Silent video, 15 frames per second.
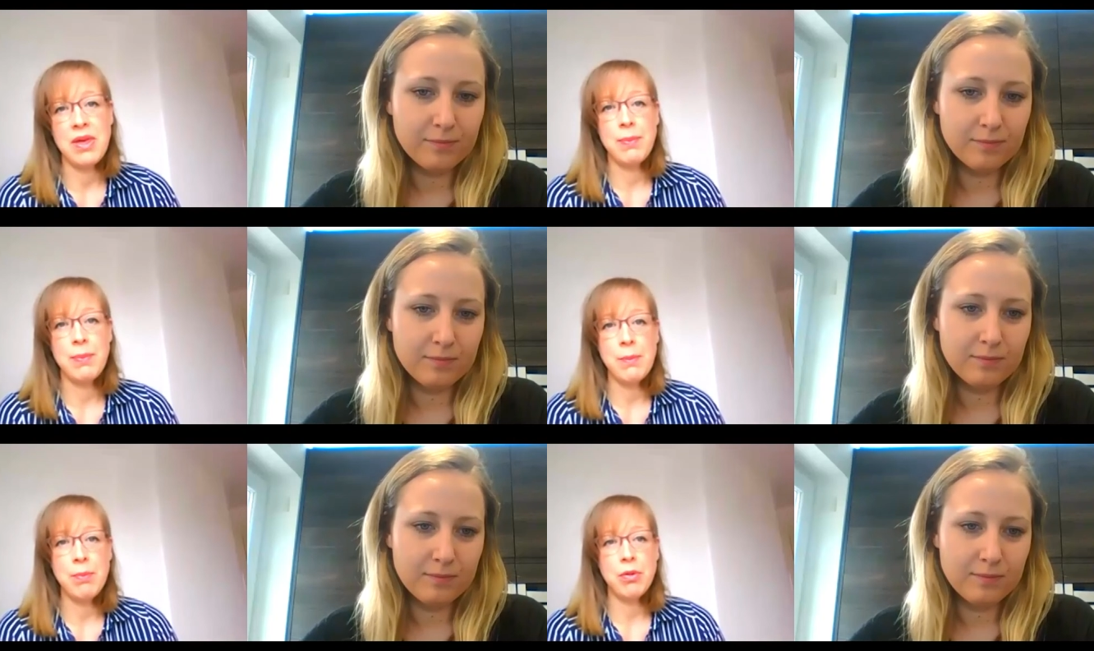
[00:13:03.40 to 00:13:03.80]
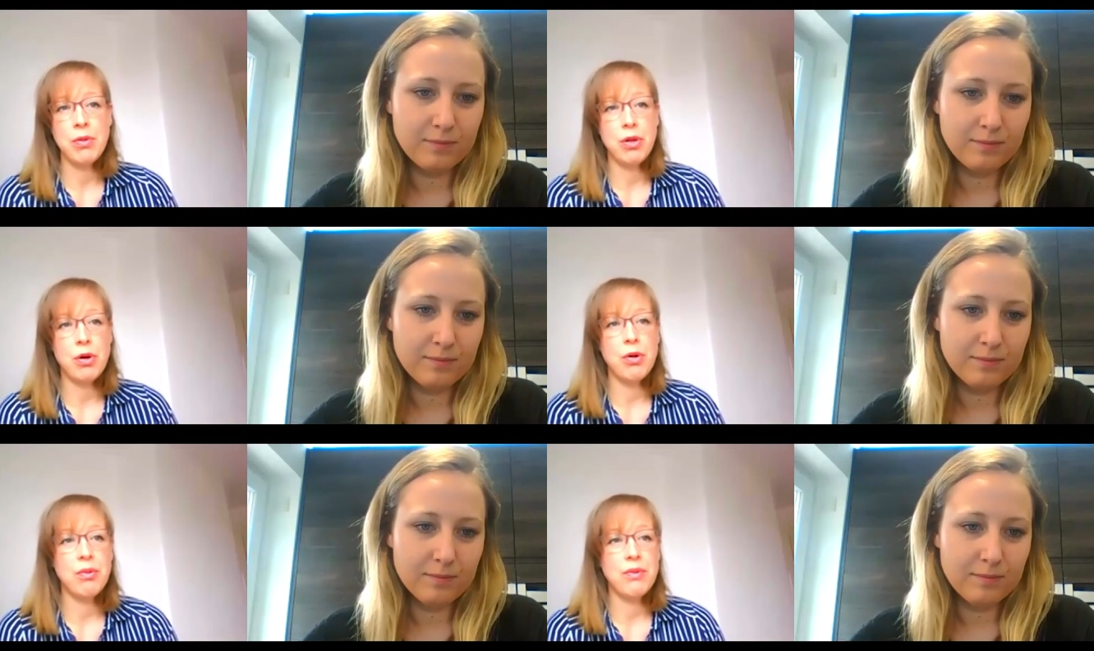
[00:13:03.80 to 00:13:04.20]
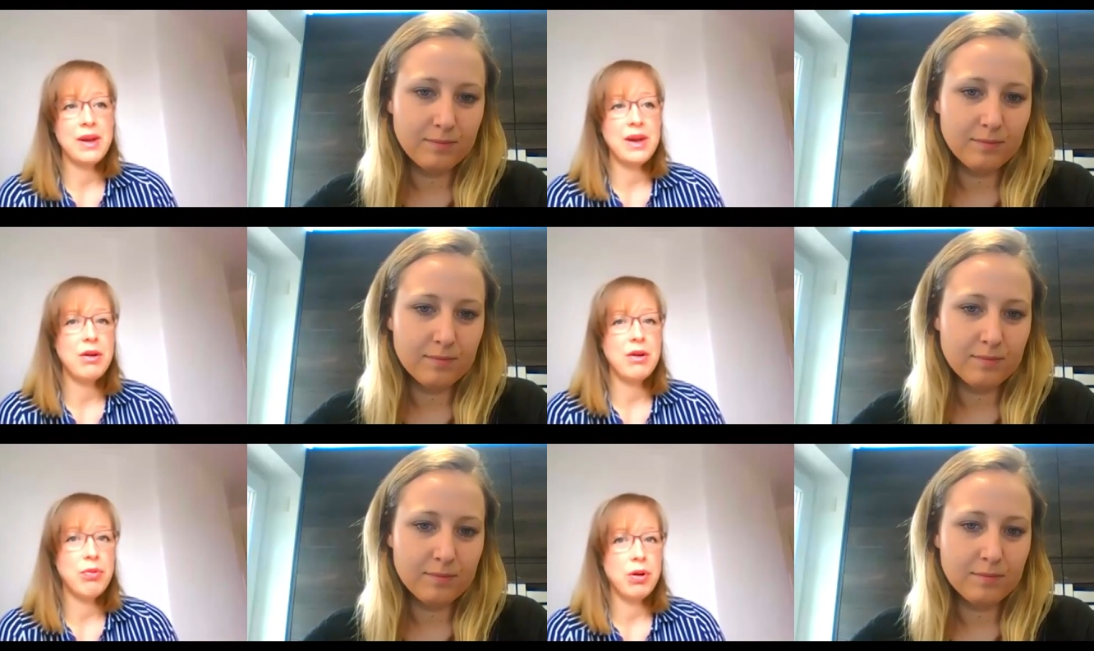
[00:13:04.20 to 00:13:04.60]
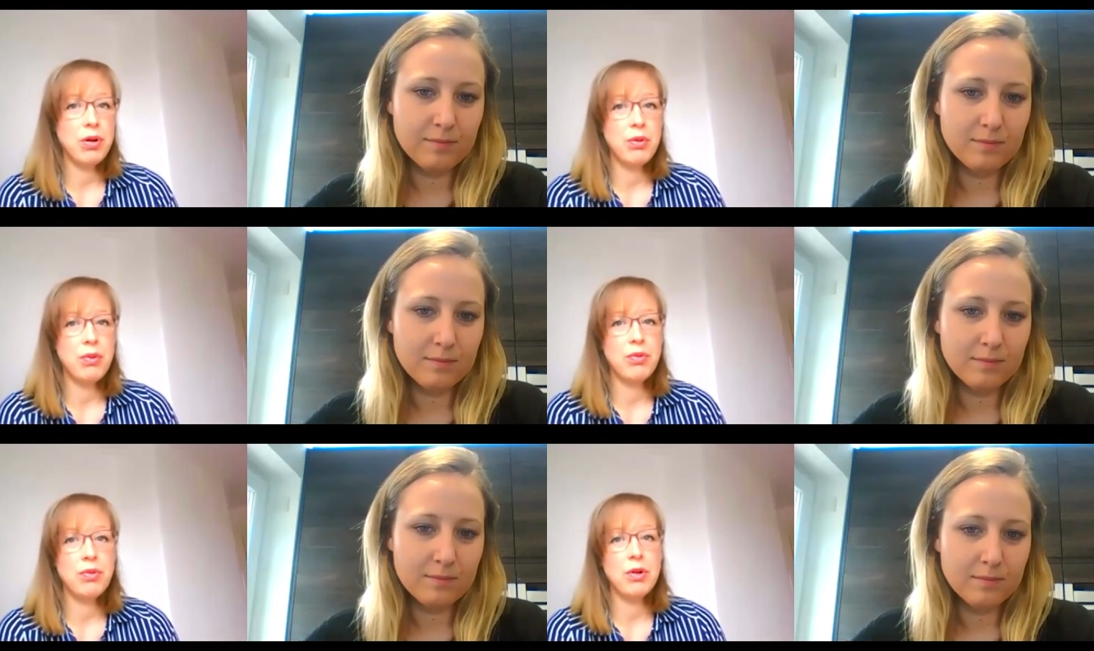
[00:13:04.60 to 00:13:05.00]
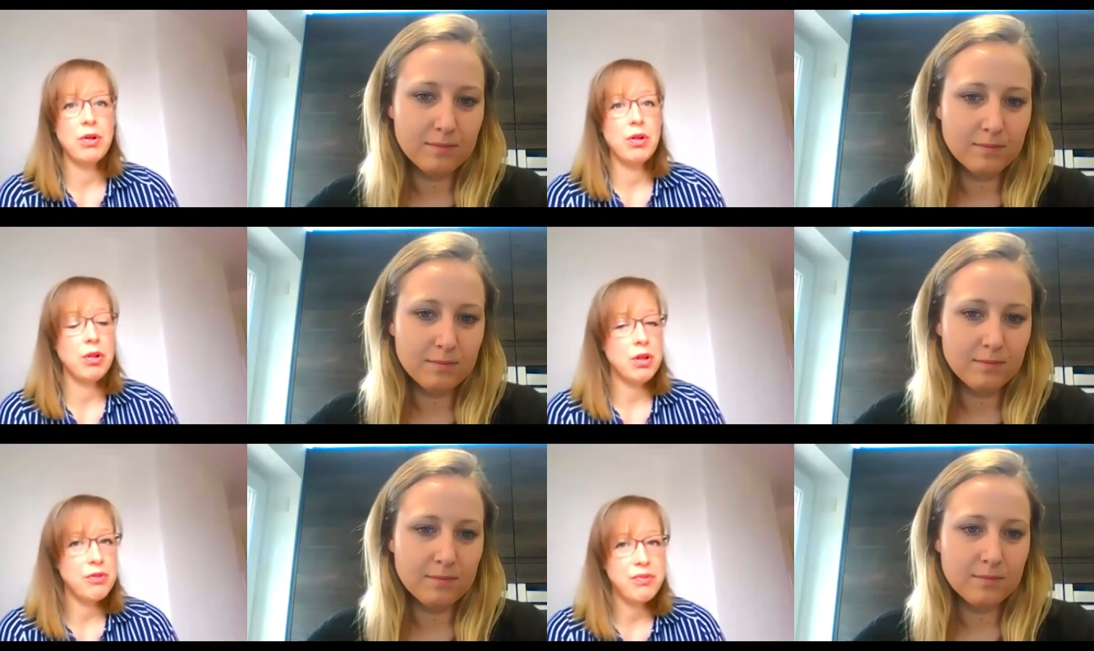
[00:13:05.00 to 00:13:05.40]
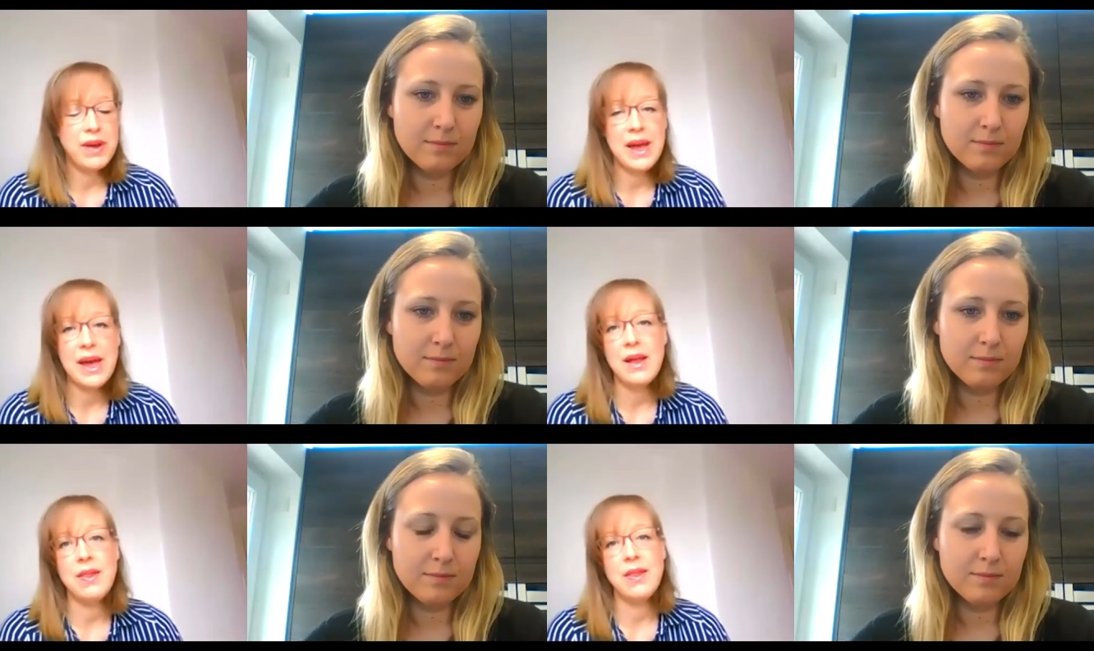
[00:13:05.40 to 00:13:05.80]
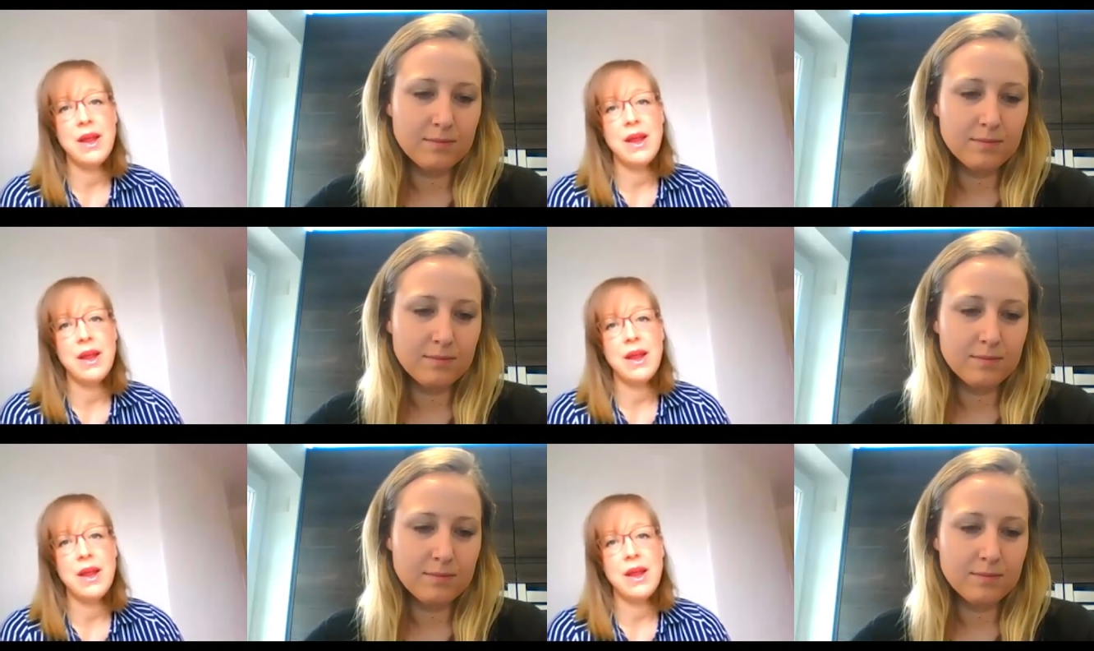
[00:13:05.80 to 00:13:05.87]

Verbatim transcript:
Speaker 1: people that already cruise love it, they